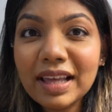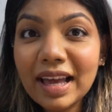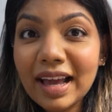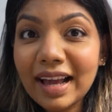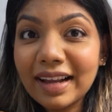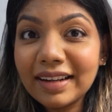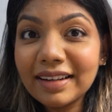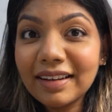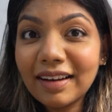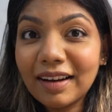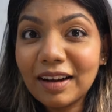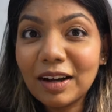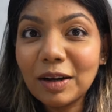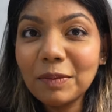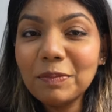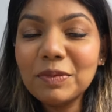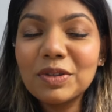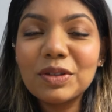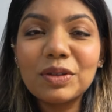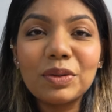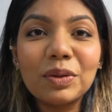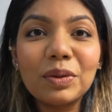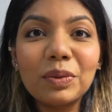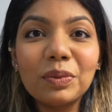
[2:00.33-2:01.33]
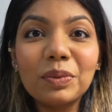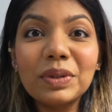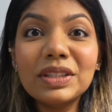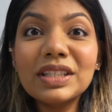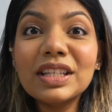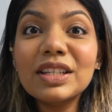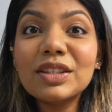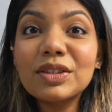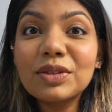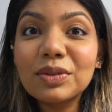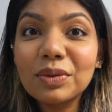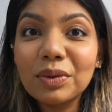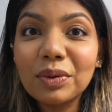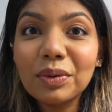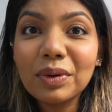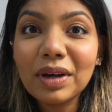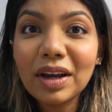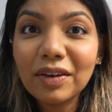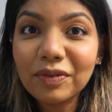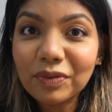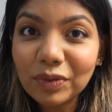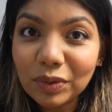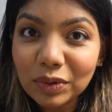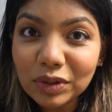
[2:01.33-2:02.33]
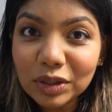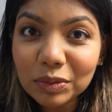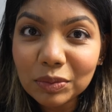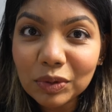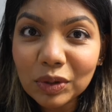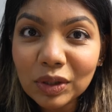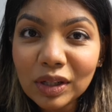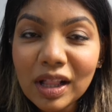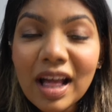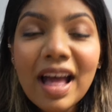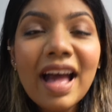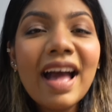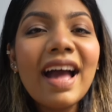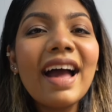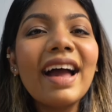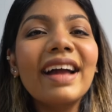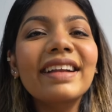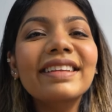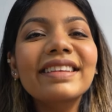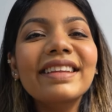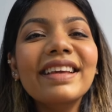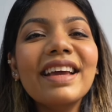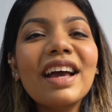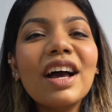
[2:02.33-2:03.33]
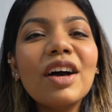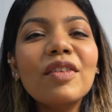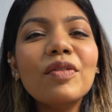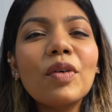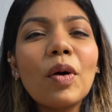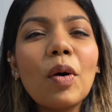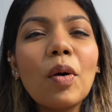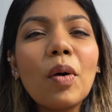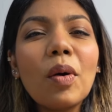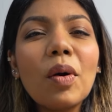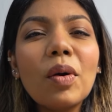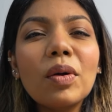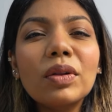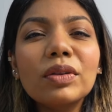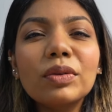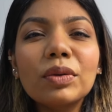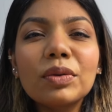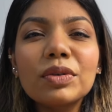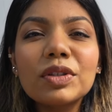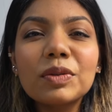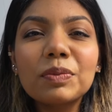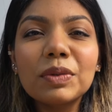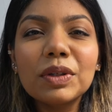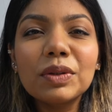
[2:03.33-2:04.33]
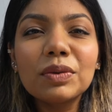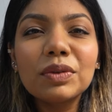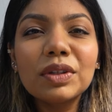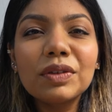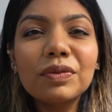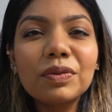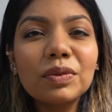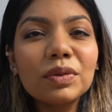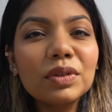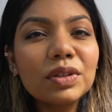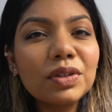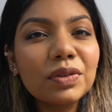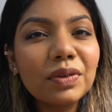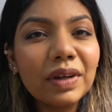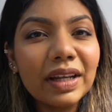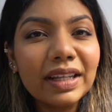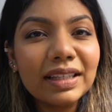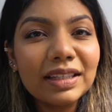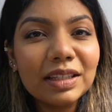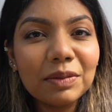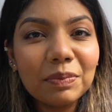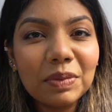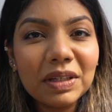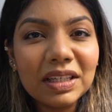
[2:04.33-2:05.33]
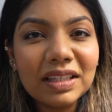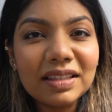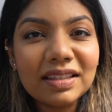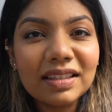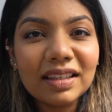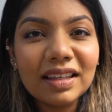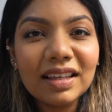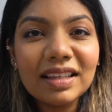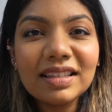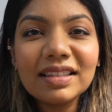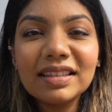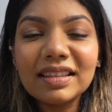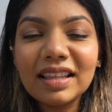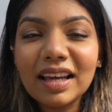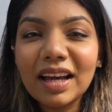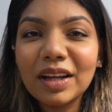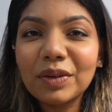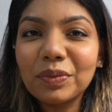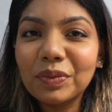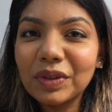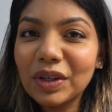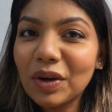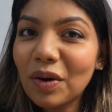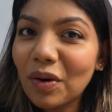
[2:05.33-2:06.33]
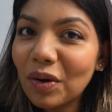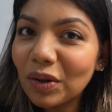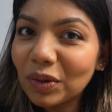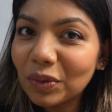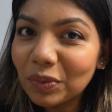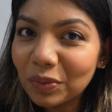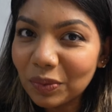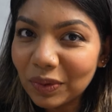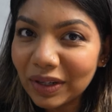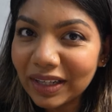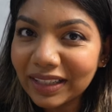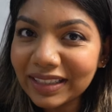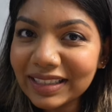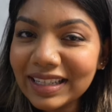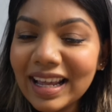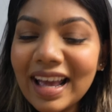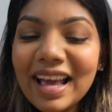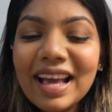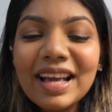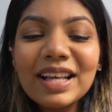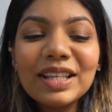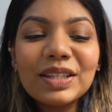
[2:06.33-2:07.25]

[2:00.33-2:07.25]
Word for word: and up, so which is so affordable, and they have all those beautiful trendy pieces that we all want.